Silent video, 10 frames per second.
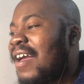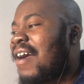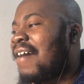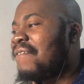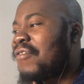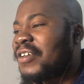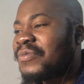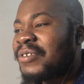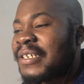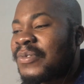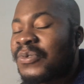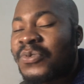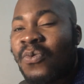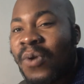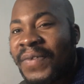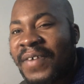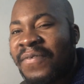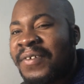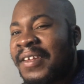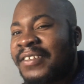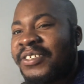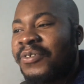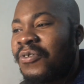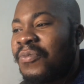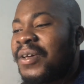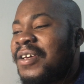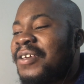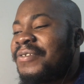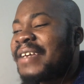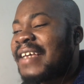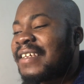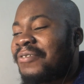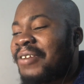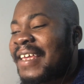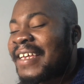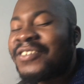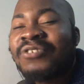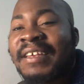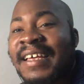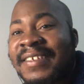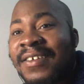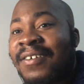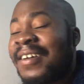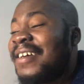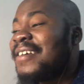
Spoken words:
Her voice really is so wonderful, and I actually hope you guys really enjoyed her song.